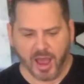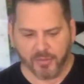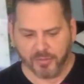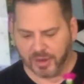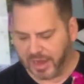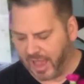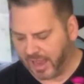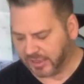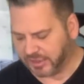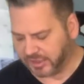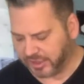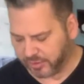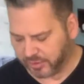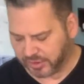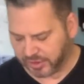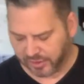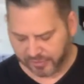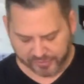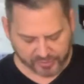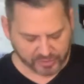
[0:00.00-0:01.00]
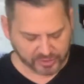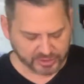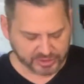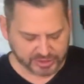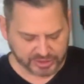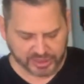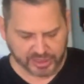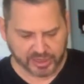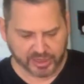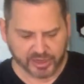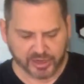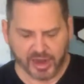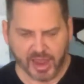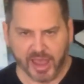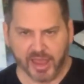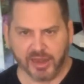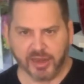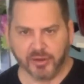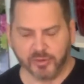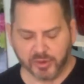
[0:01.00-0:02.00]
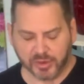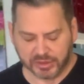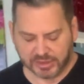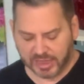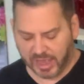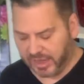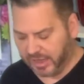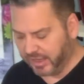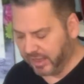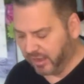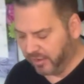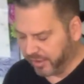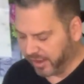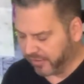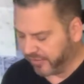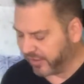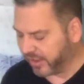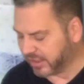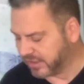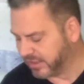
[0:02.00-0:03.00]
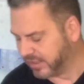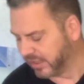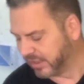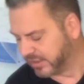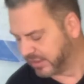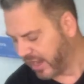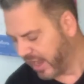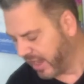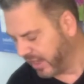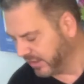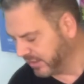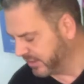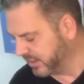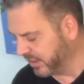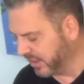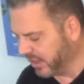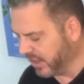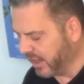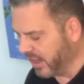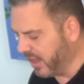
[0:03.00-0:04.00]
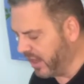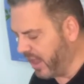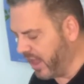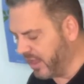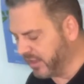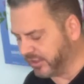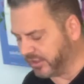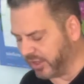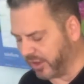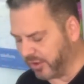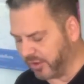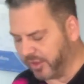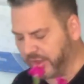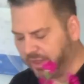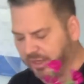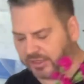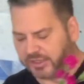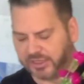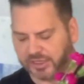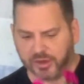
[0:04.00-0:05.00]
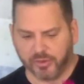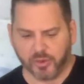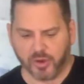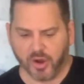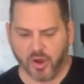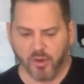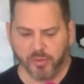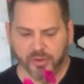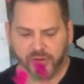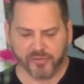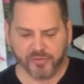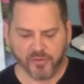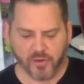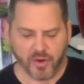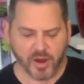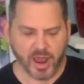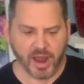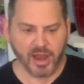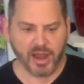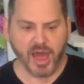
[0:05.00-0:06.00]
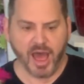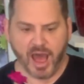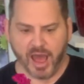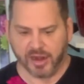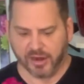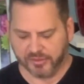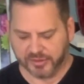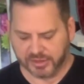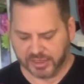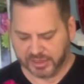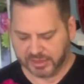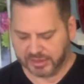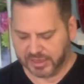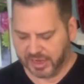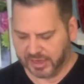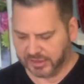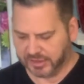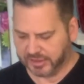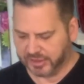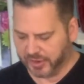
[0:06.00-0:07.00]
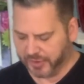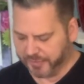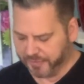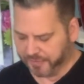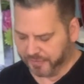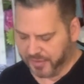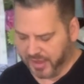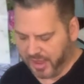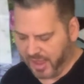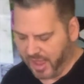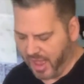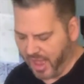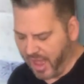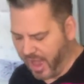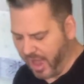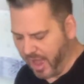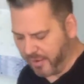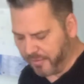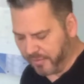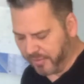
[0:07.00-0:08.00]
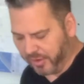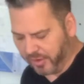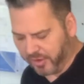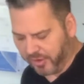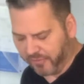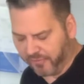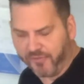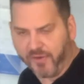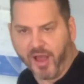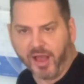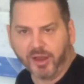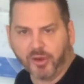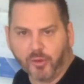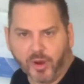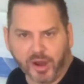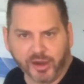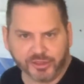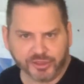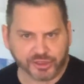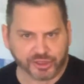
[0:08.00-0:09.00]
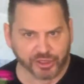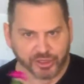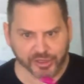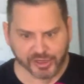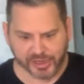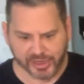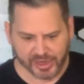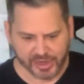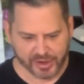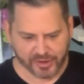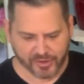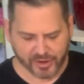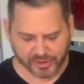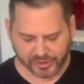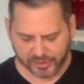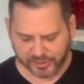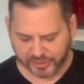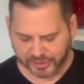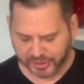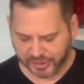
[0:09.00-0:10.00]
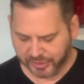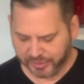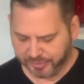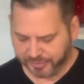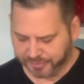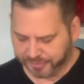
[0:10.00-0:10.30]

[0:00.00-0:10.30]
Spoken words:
Last year was our first year, and it was a little bit of a success. So this year we're hoping for a lot of success. So you can follow our journey here on YouTube.